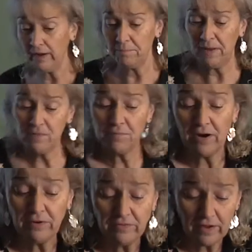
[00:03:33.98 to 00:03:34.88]
I had made the
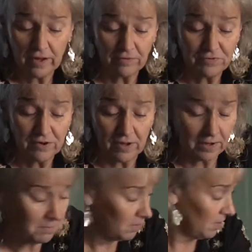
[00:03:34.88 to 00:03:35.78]
brownies ahead of
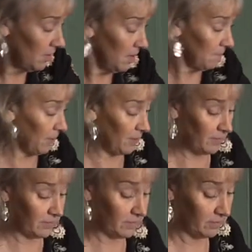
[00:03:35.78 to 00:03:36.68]
time,
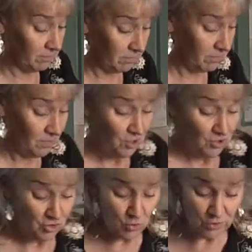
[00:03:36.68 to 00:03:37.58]
but
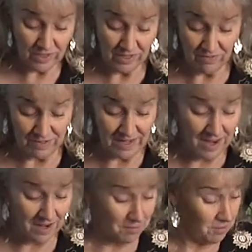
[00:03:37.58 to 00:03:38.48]
you could even
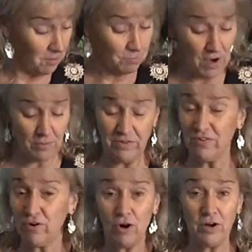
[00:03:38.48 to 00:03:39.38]
get brownies
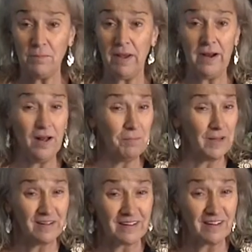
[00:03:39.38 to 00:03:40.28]
that are already made up,
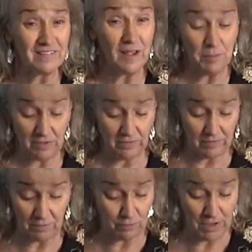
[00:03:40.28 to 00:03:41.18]
like the Little Debbie's,
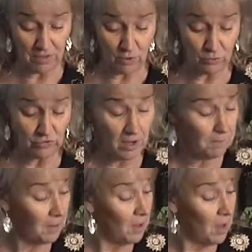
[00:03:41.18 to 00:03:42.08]
and break those
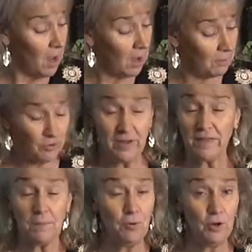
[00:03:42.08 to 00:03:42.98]
up. Um, you can
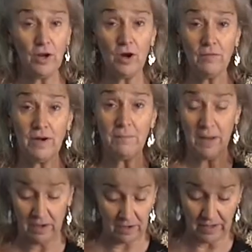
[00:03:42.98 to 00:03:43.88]
get the pudding already
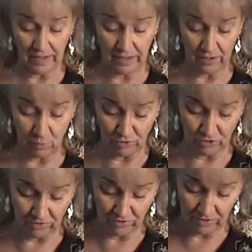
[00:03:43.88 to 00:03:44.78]
made in a can, which
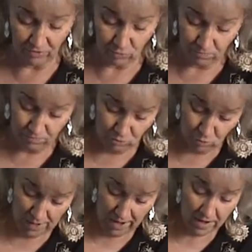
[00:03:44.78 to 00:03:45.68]
doesn't taste
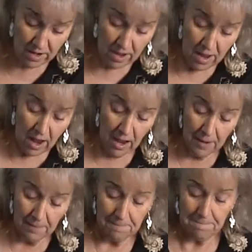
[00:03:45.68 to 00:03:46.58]
too bad.
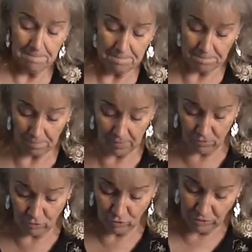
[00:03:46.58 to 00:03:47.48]
Um,
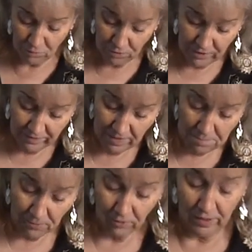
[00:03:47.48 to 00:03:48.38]
so it's pretty
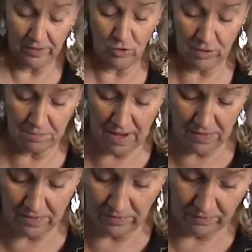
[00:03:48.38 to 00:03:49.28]
simple, and you can
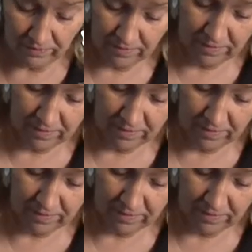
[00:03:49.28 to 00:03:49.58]
make this